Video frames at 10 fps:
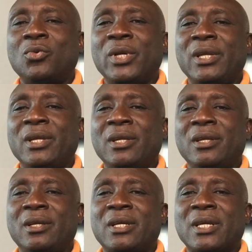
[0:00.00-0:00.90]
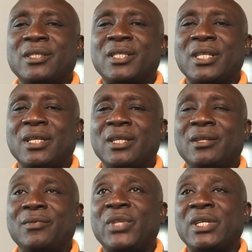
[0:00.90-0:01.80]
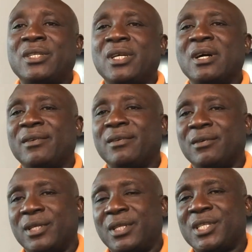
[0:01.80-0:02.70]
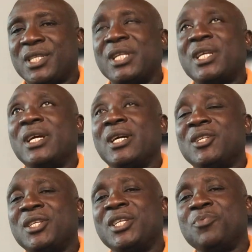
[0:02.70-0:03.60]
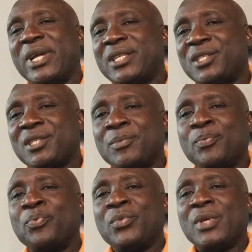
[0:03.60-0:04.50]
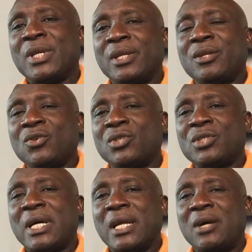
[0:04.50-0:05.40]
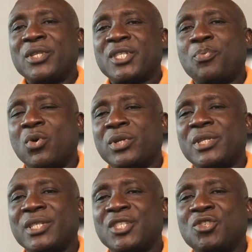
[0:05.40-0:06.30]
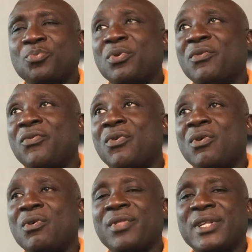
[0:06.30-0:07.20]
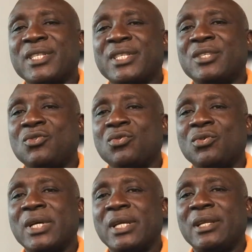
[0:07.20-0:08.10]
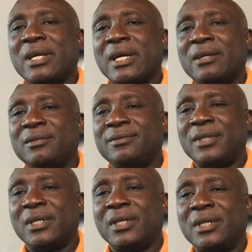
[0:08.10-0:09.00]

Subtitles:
we can say that the governor and the state here did his best in not allowing supporters to provoke others into any kind of